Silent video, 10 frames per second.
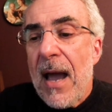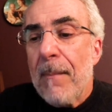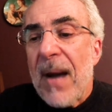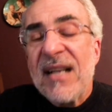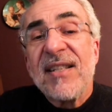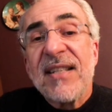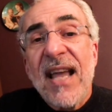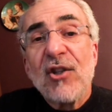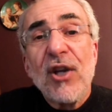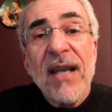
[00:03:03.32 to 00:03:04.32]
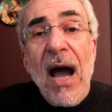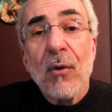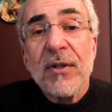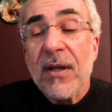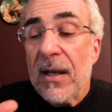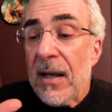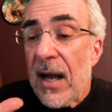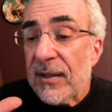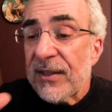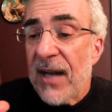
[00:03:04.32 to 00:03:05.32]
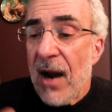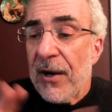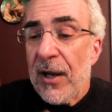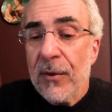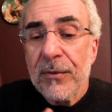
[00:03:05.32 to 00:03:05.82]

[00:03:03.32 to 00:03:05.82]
by sketching out a scenario.